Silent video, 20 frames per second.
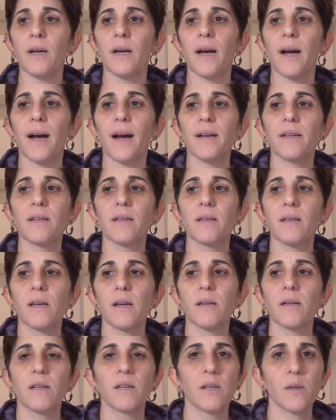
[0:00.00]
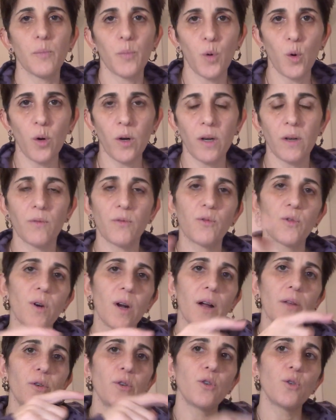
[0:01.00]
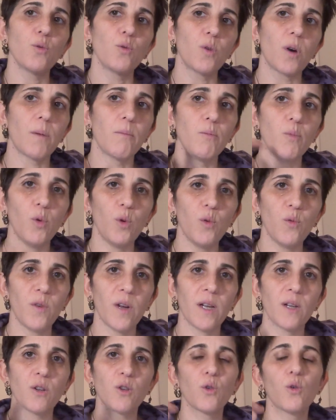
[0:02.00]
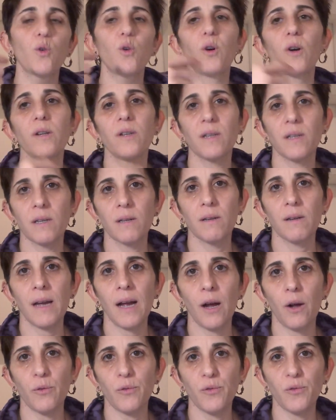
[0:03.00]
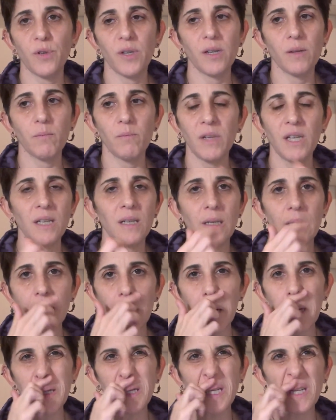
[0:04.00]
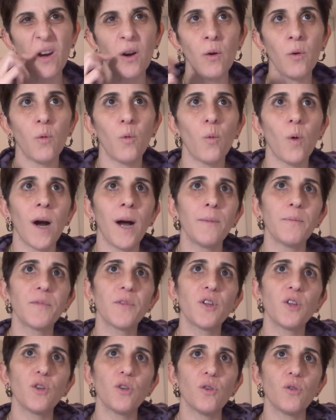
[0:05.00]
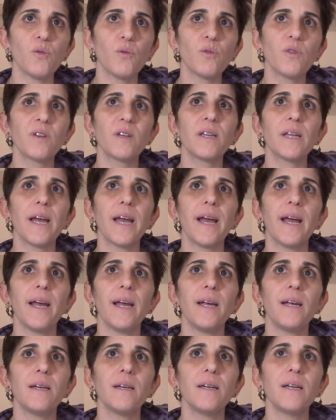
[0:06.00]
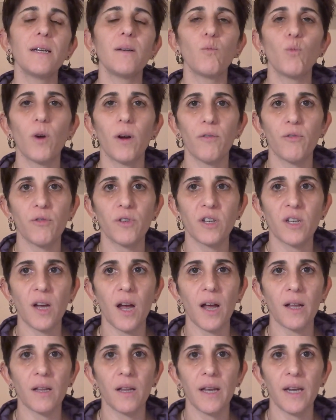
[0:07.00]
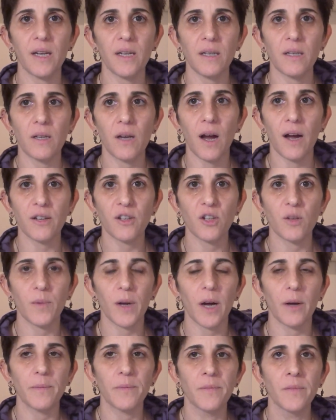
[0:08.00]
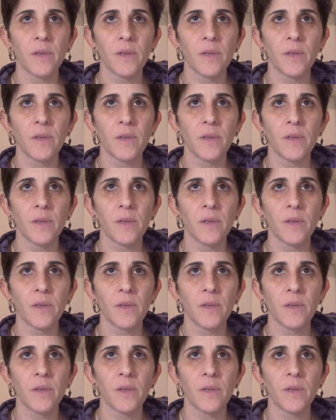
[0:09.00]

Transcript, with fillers: as support for others who are moving towards healthy. It means they don't want to stay in what Facade Lady talks about.